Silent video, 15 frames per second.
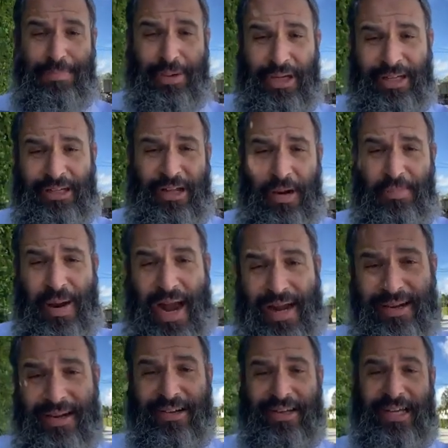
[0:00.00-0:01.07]
put it in their
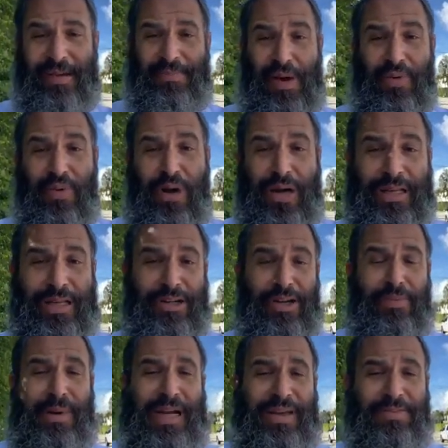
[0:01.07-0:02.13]
pocket and keep on walking.
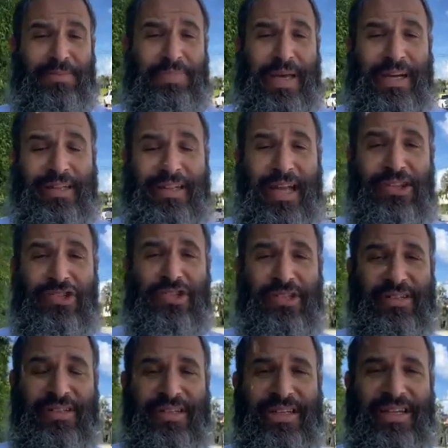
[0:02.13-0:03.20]
Nobody even paid
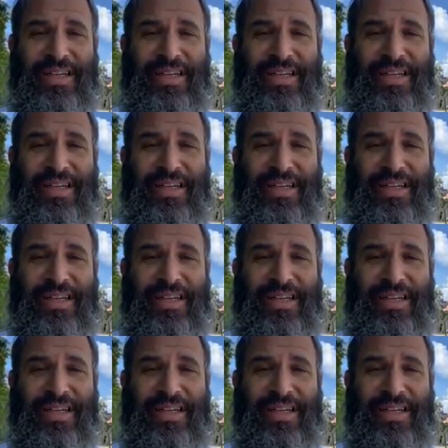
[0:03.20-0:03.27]
attention.